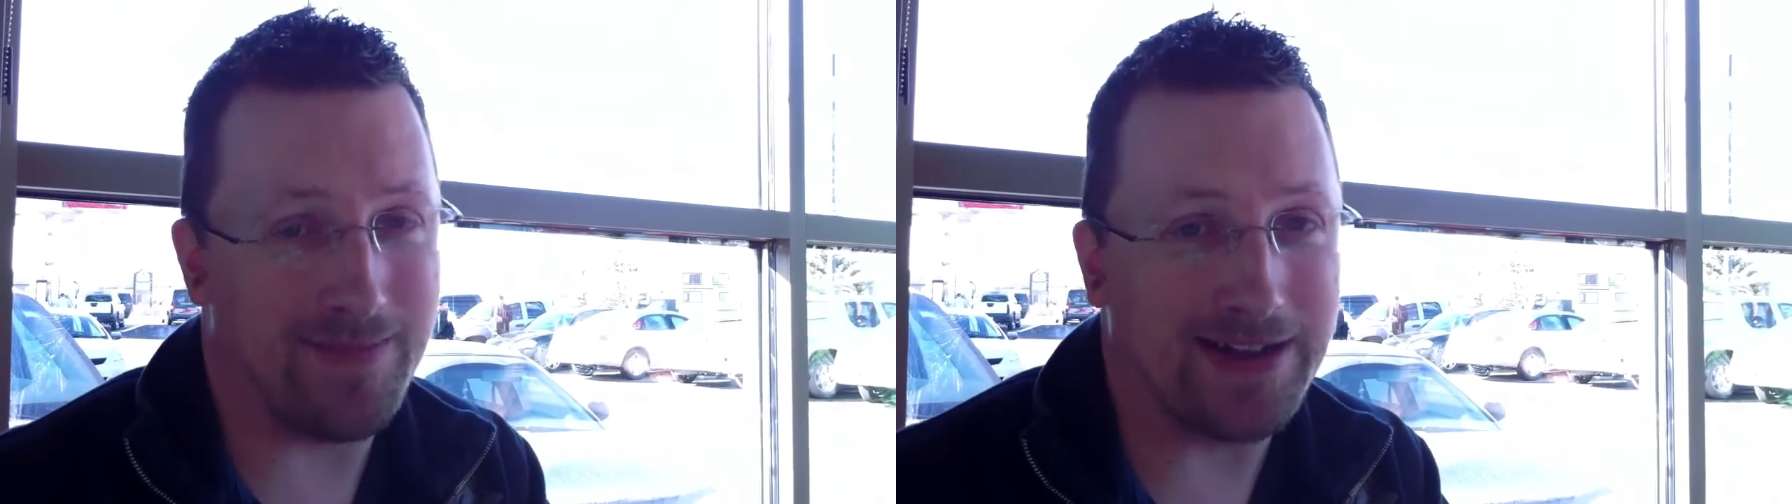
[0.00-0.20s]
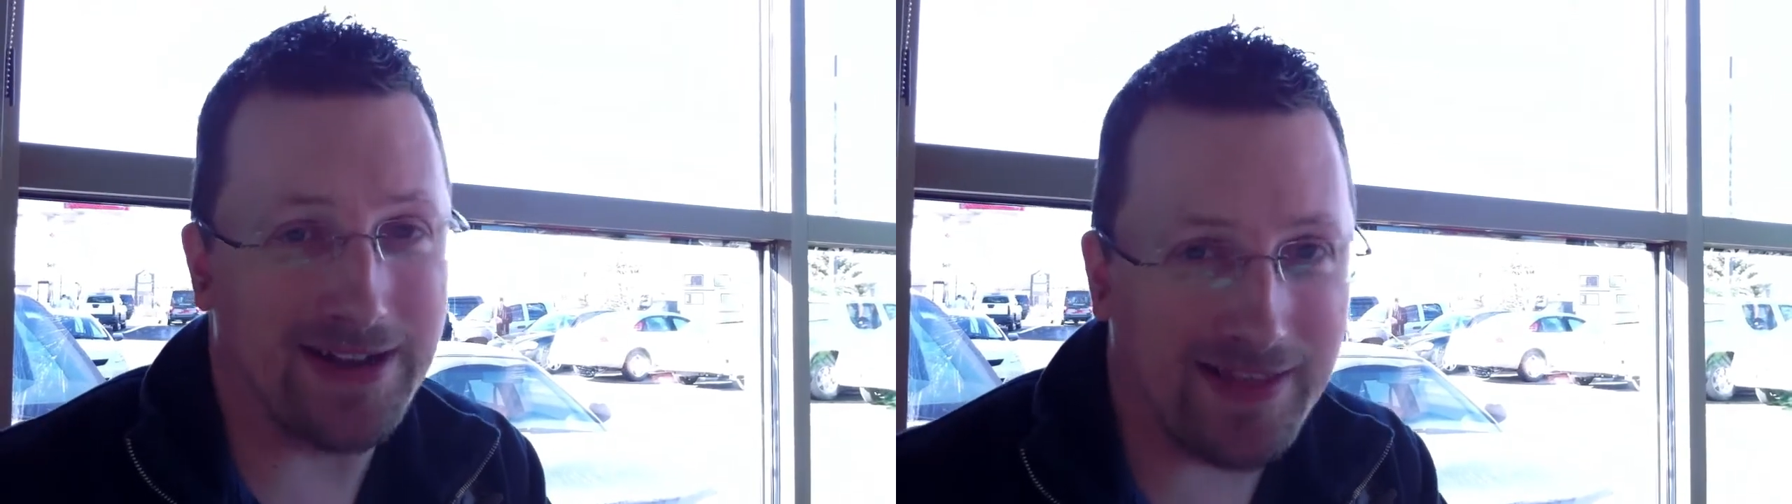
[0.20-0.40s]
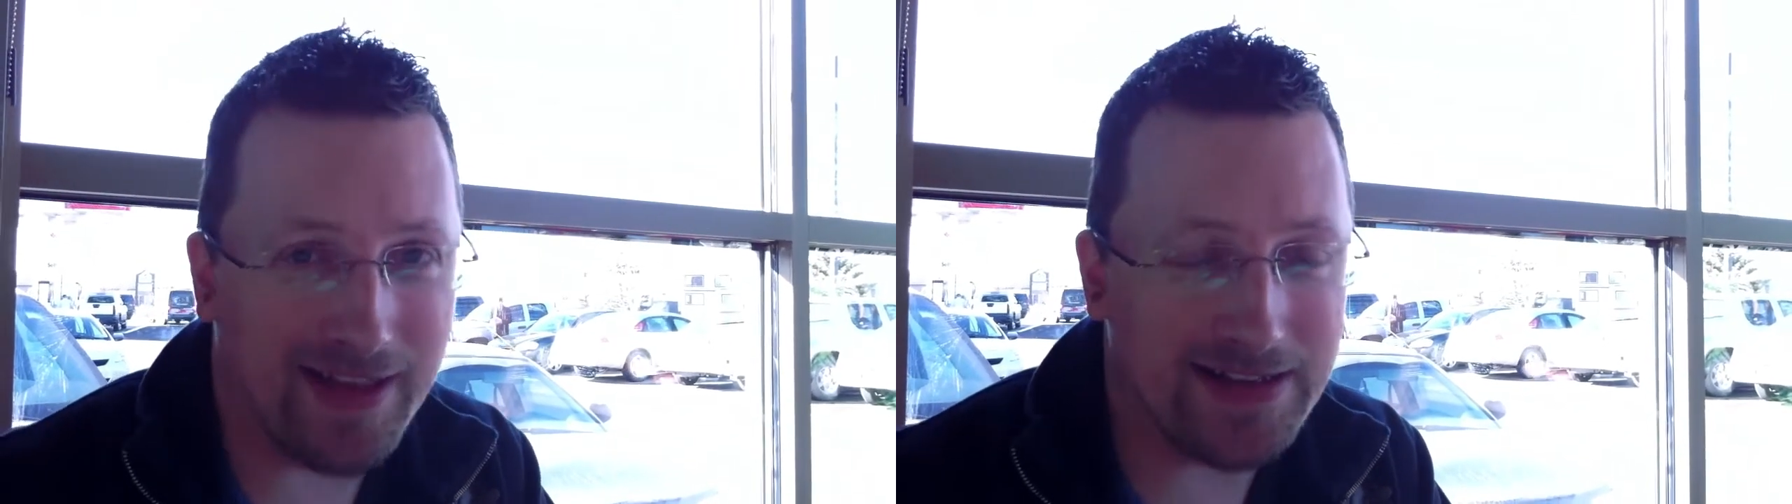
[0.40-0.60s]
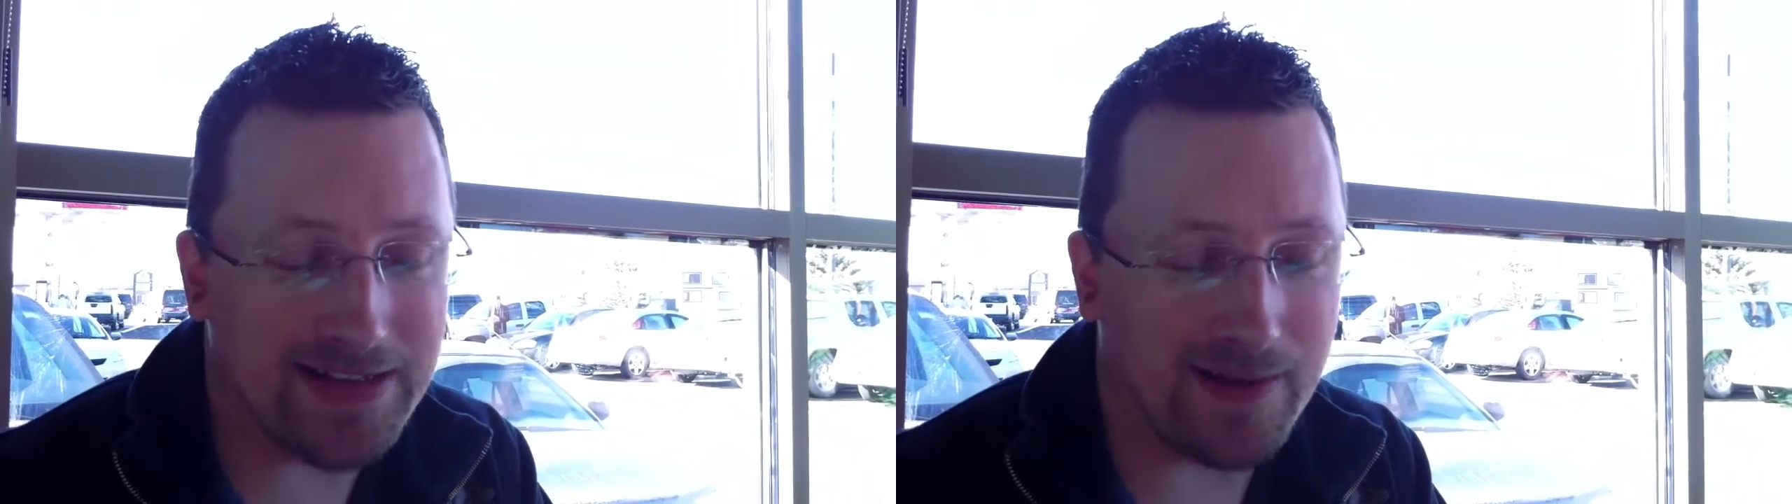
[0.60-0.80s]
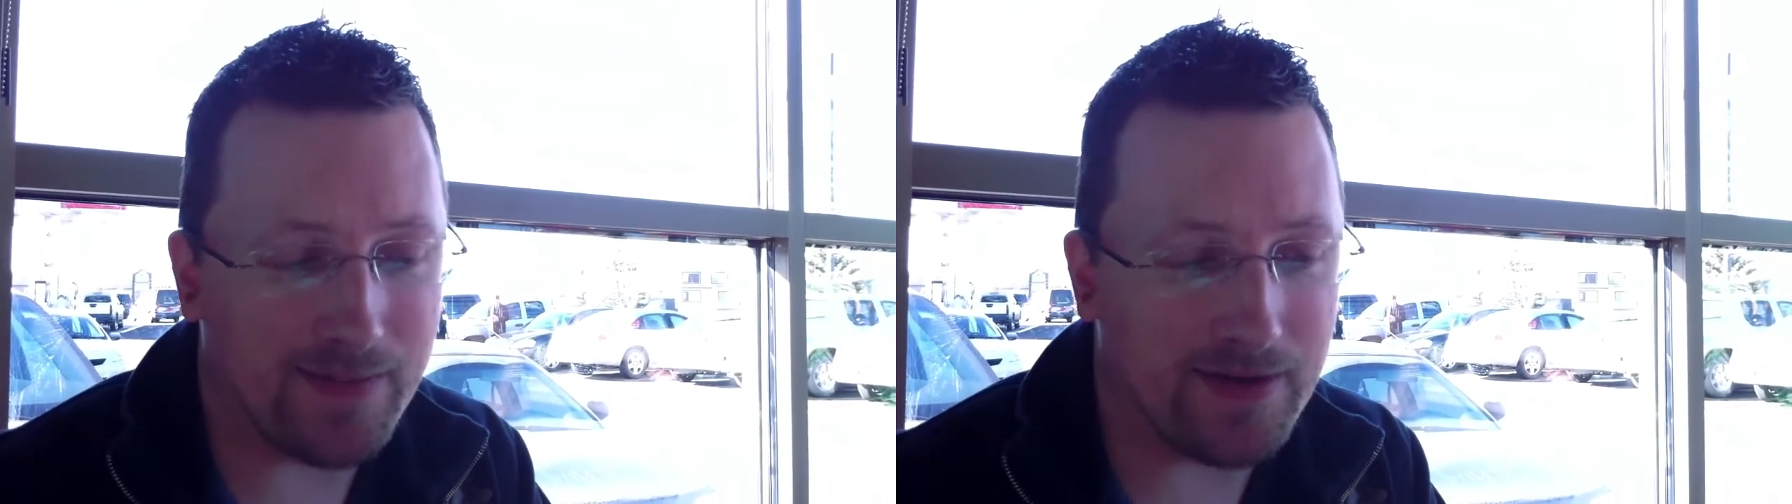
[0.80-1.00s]
magic
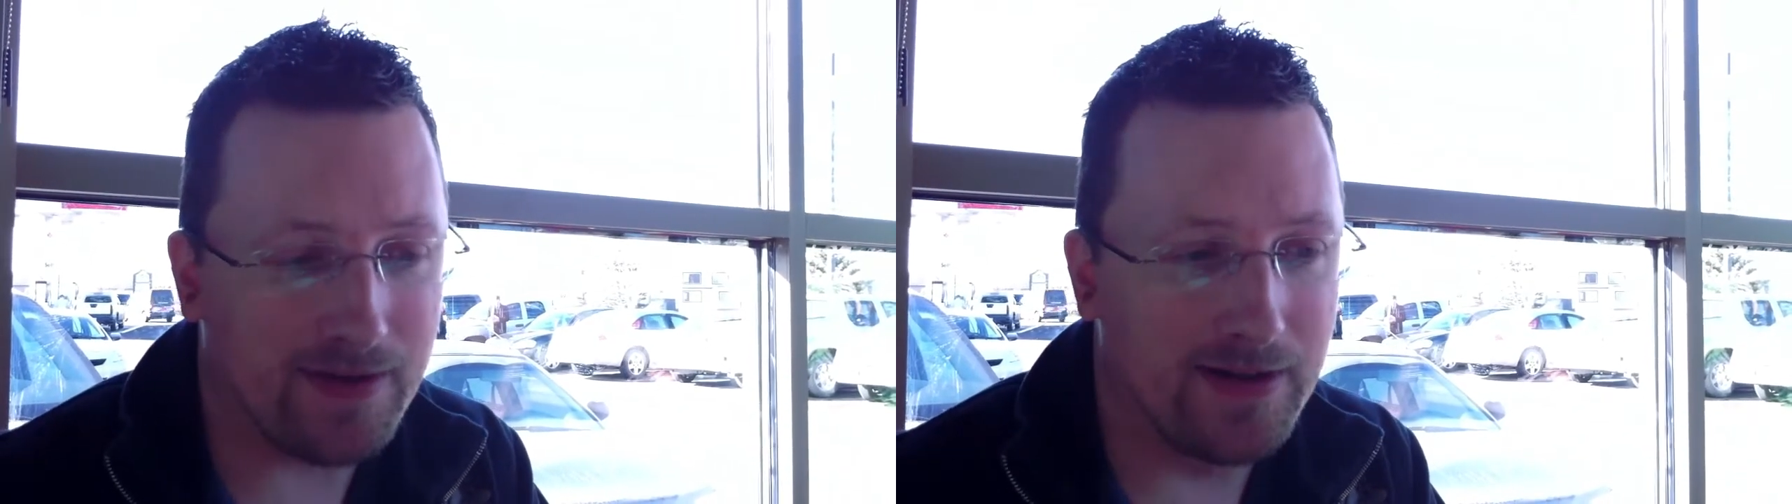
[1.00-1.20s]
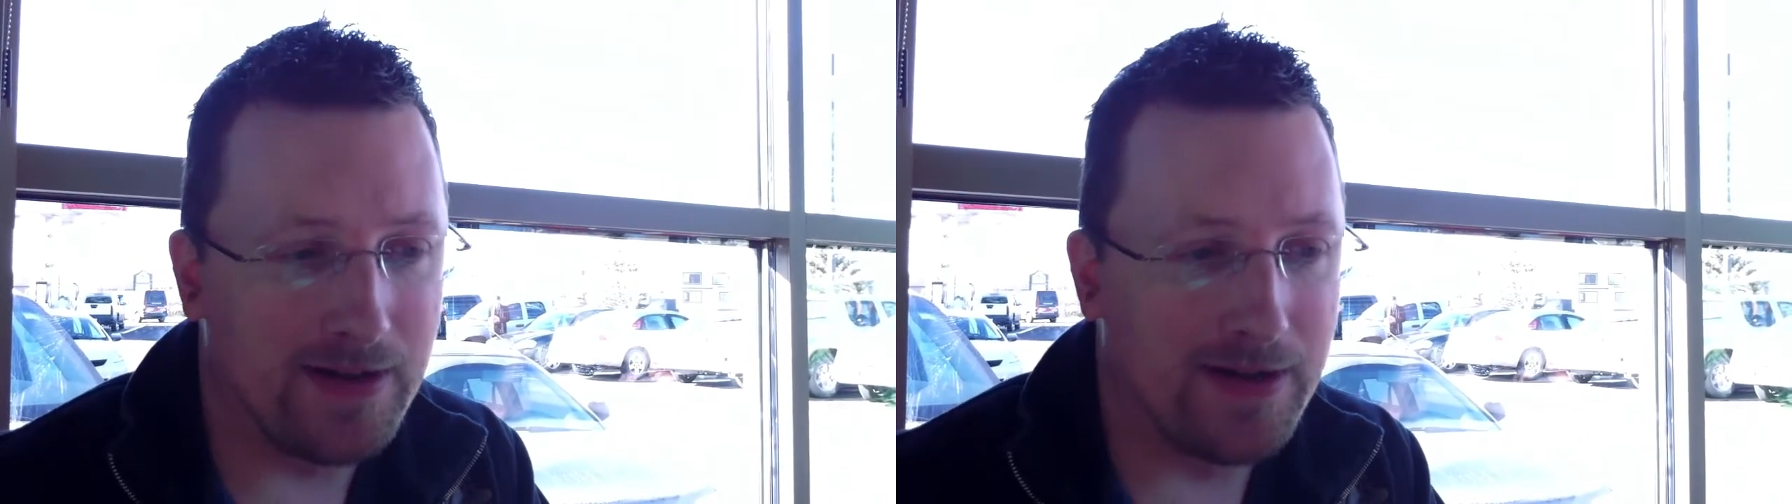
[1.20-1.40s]
things happen.